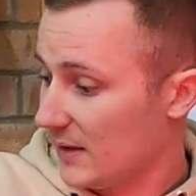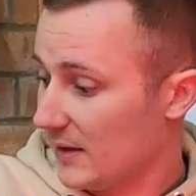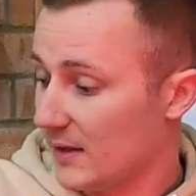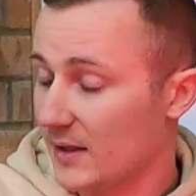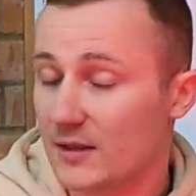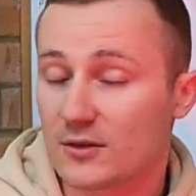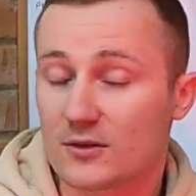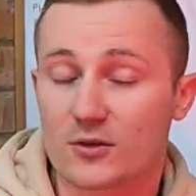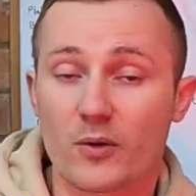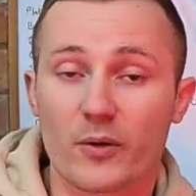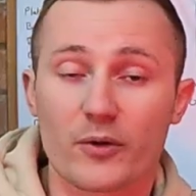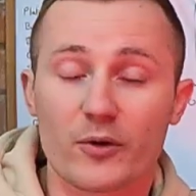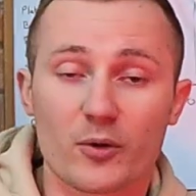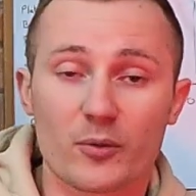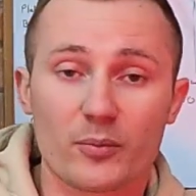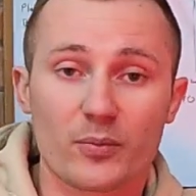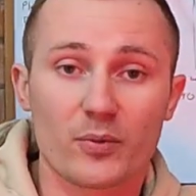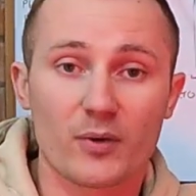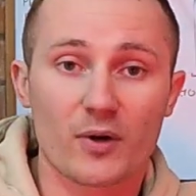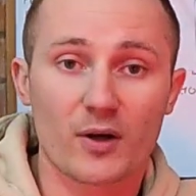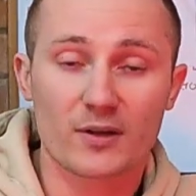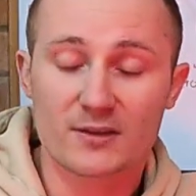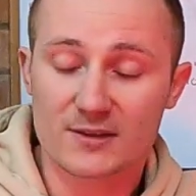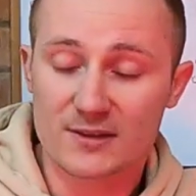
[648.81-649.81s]
and it's going
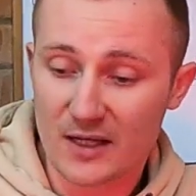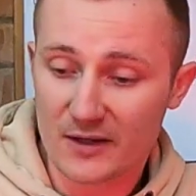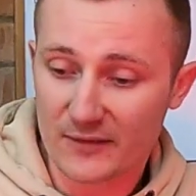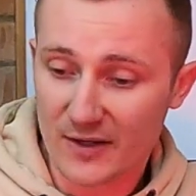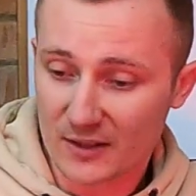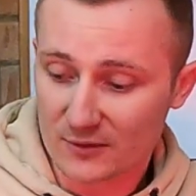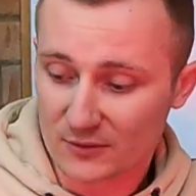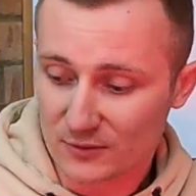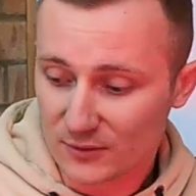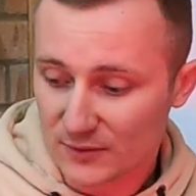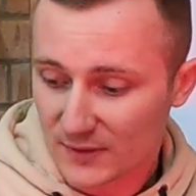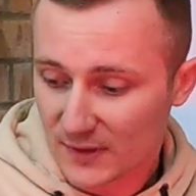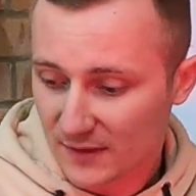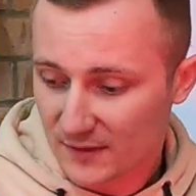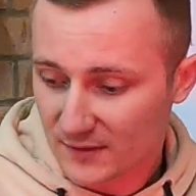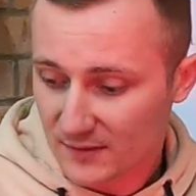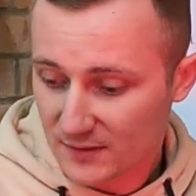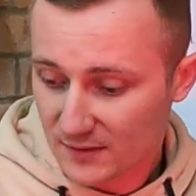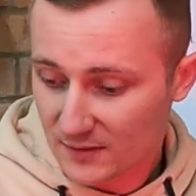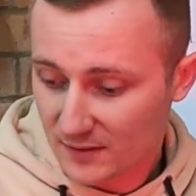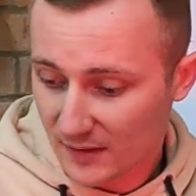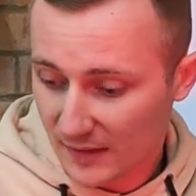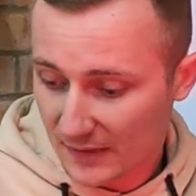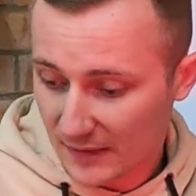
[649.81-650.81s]
up on a set of axle
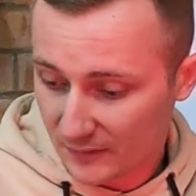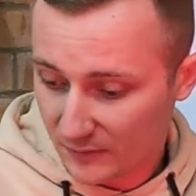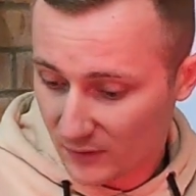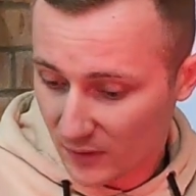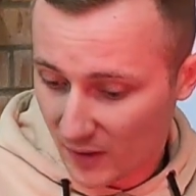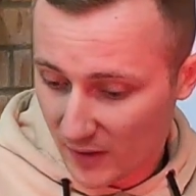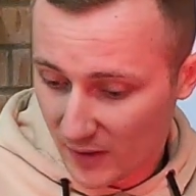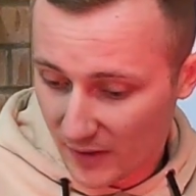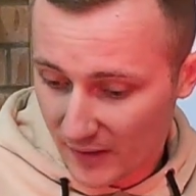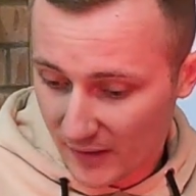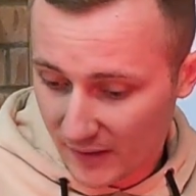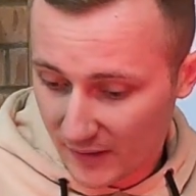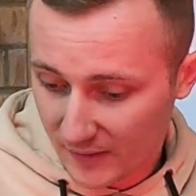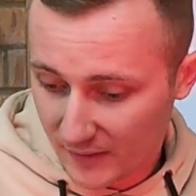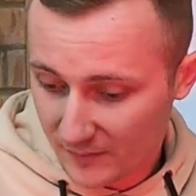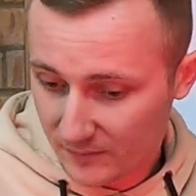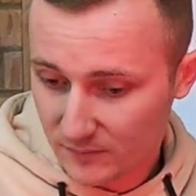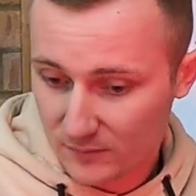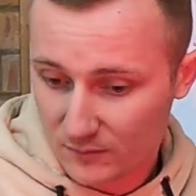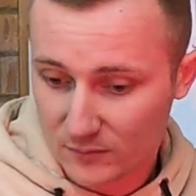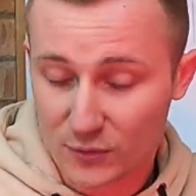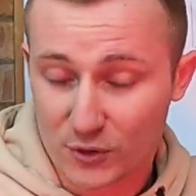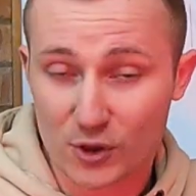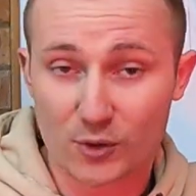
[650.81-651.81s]
stands, and I've got
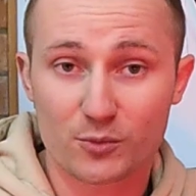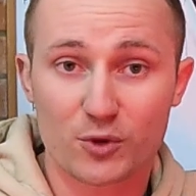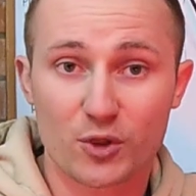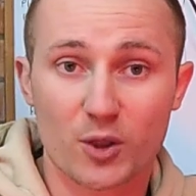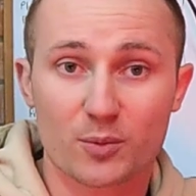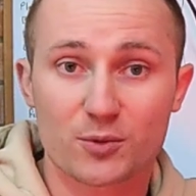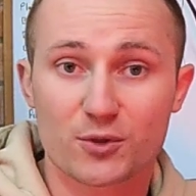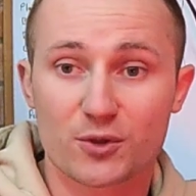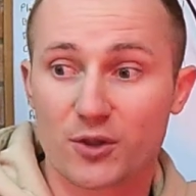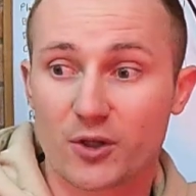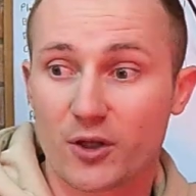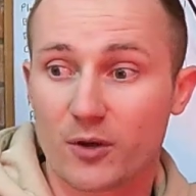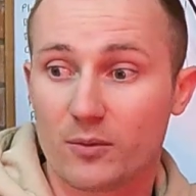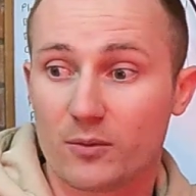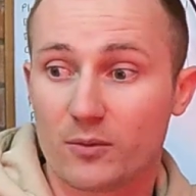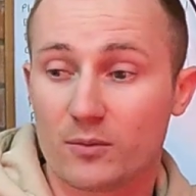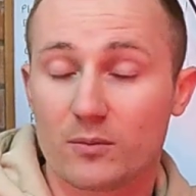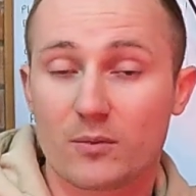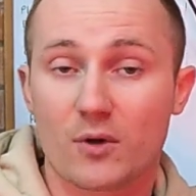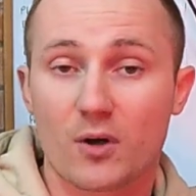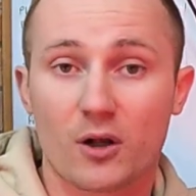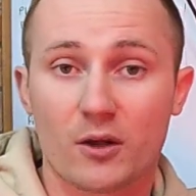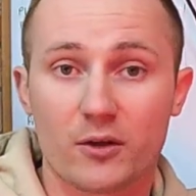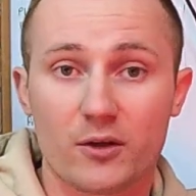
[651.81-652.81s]
some jobs to do
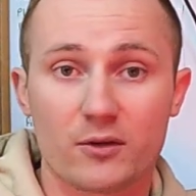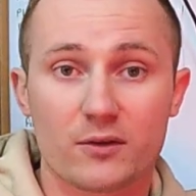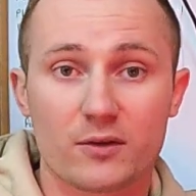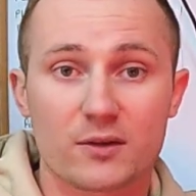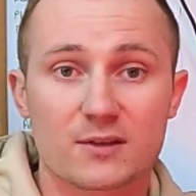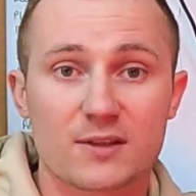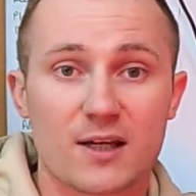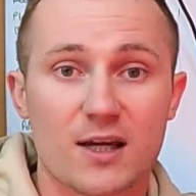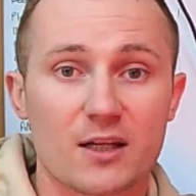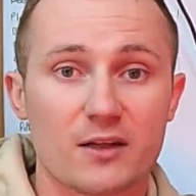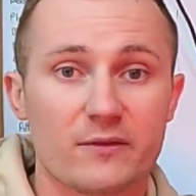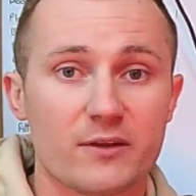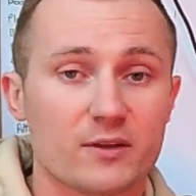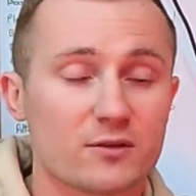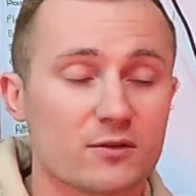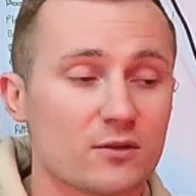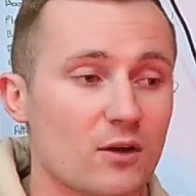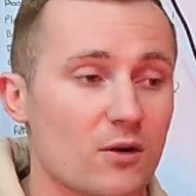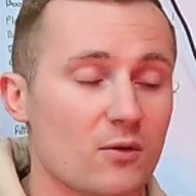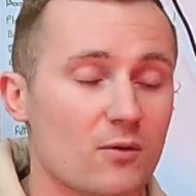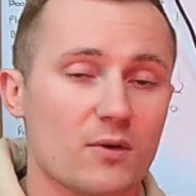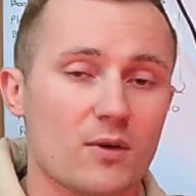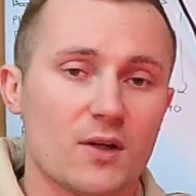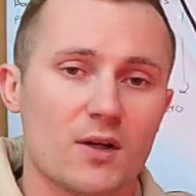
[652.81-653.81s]
on the underside of it.
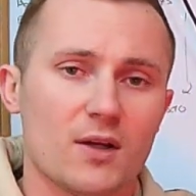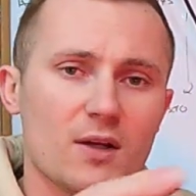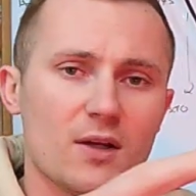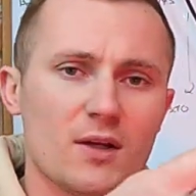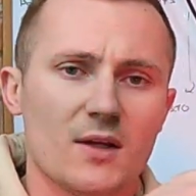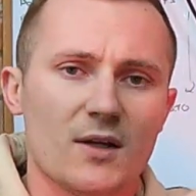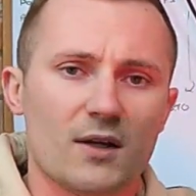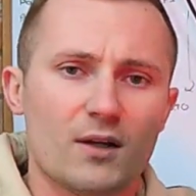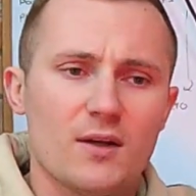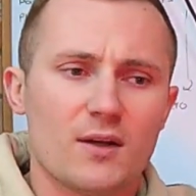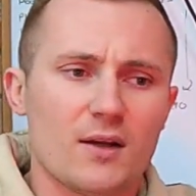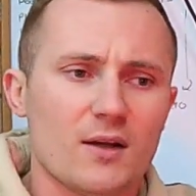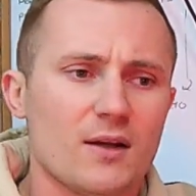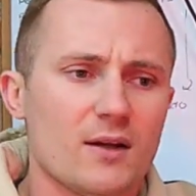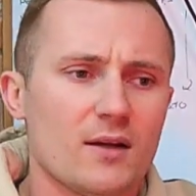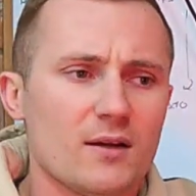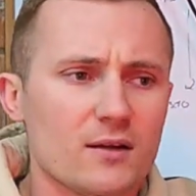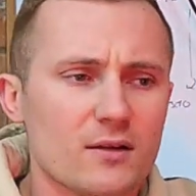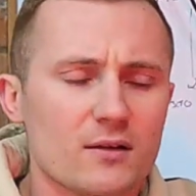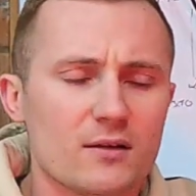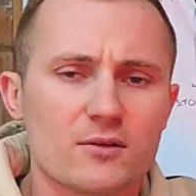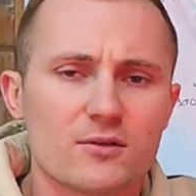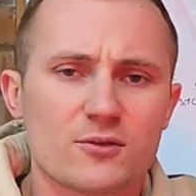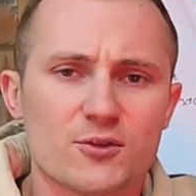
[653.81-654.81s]
So
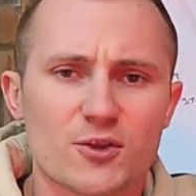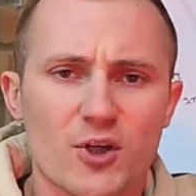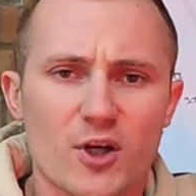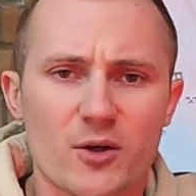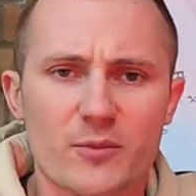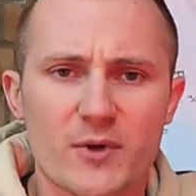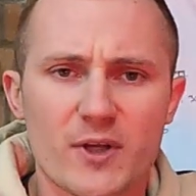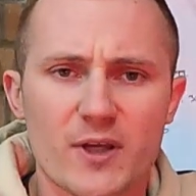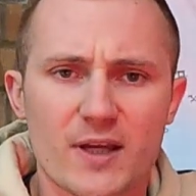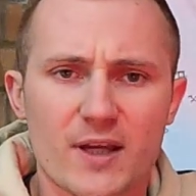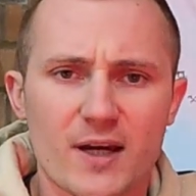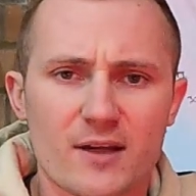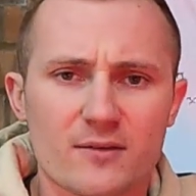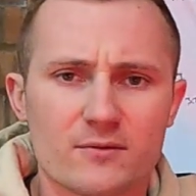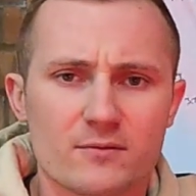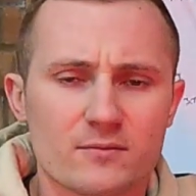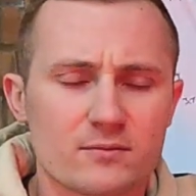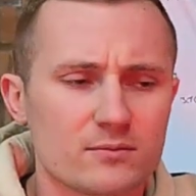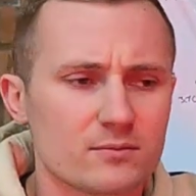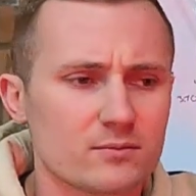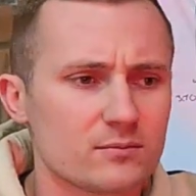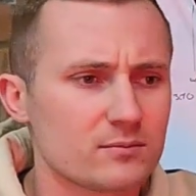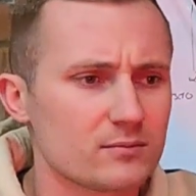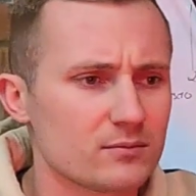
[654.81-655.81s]
join me again
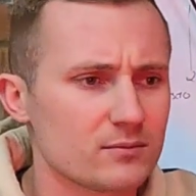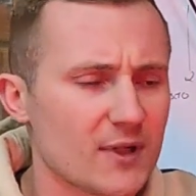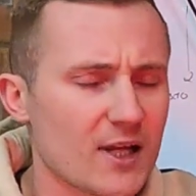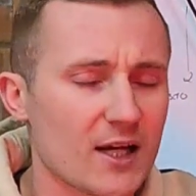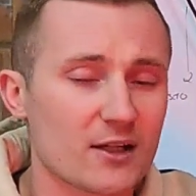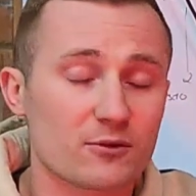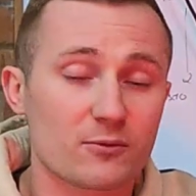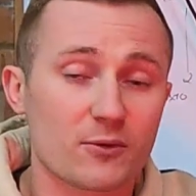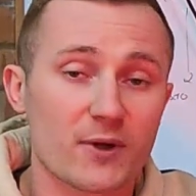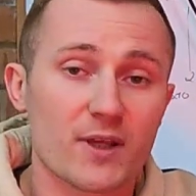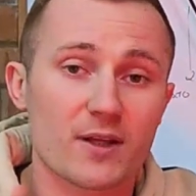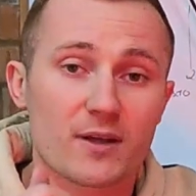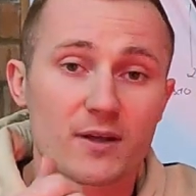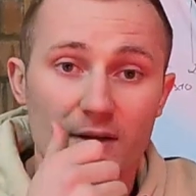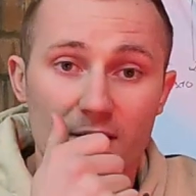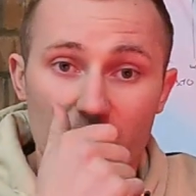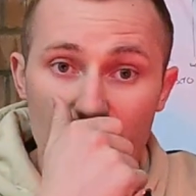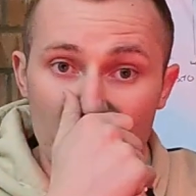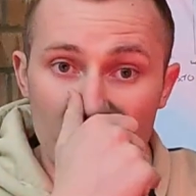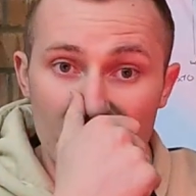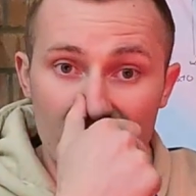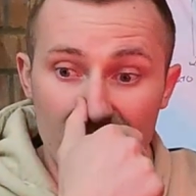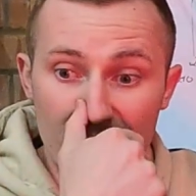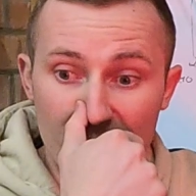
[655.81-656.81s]
next week
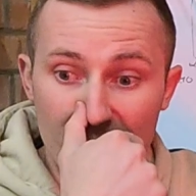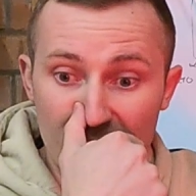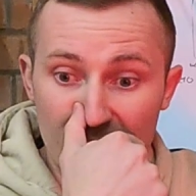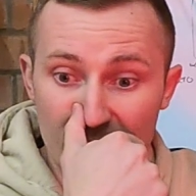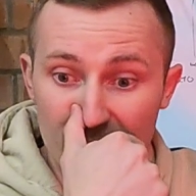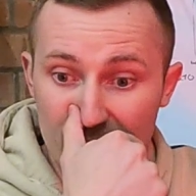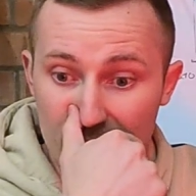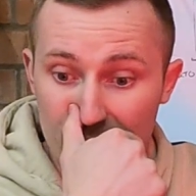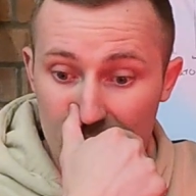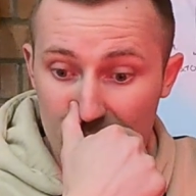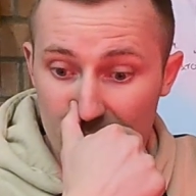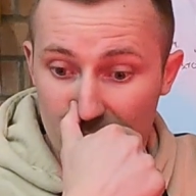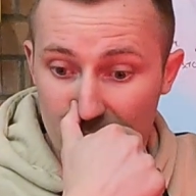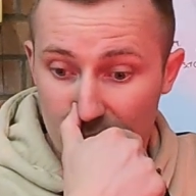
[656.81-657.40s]
with that.